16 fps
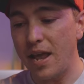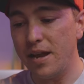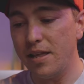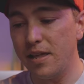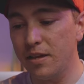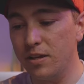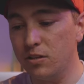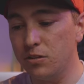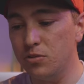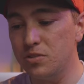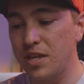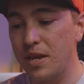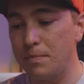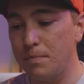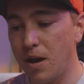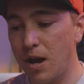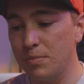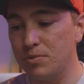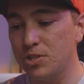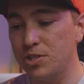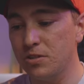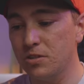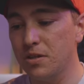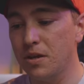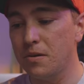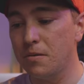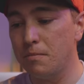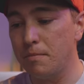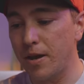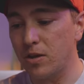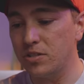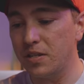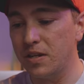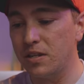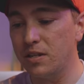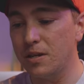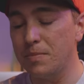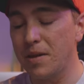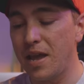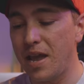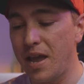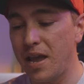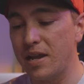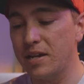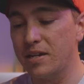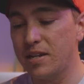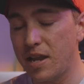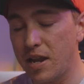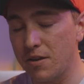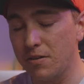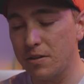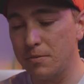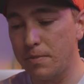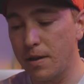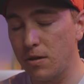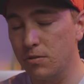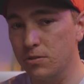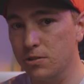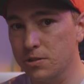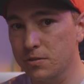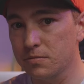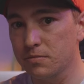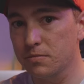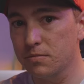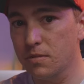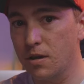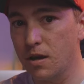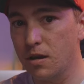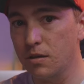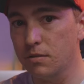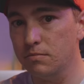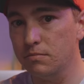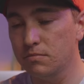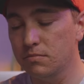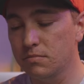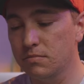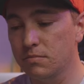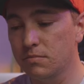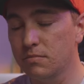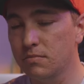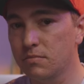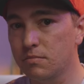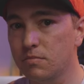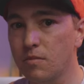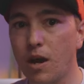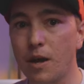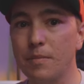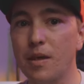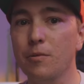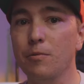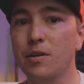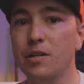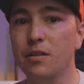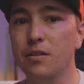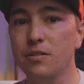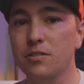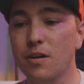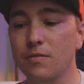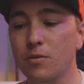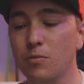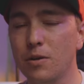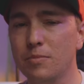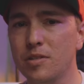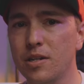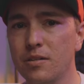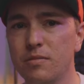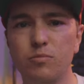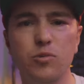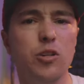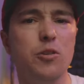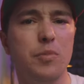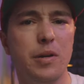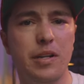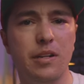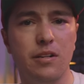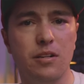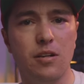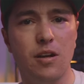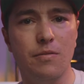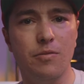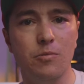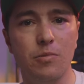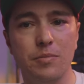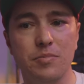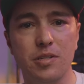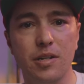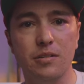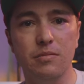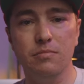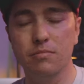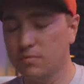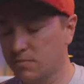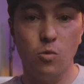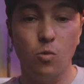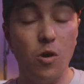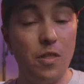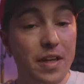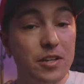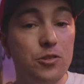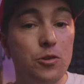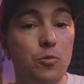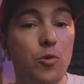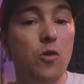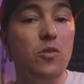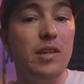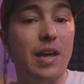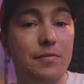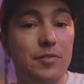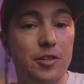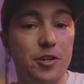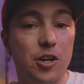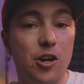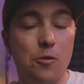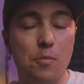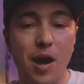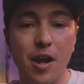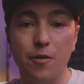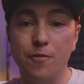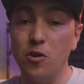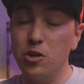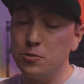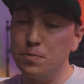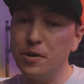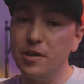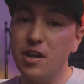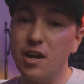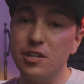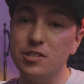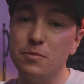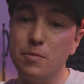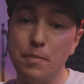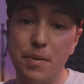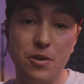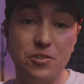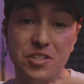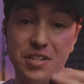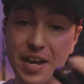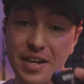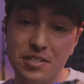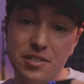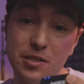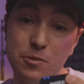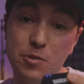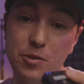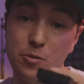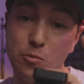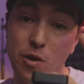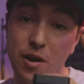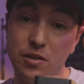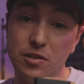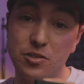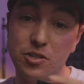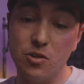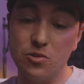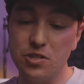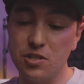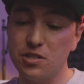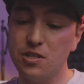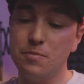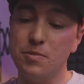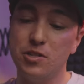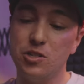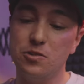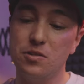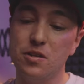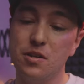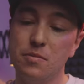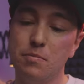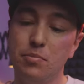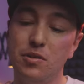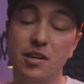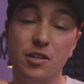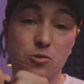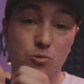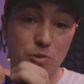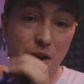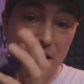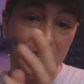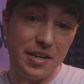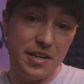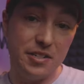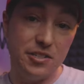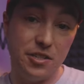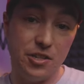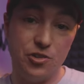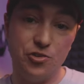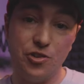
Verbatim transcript: and it includes a pop shield, mounting clip, and carrying pouch. Um, I'm not reading this off the website. You're reading it off the website. Well, that's the Rode Lavalier Go microphone. It's pretty awesome. It pairs nicely with the wireless Go system. It just plugs right into the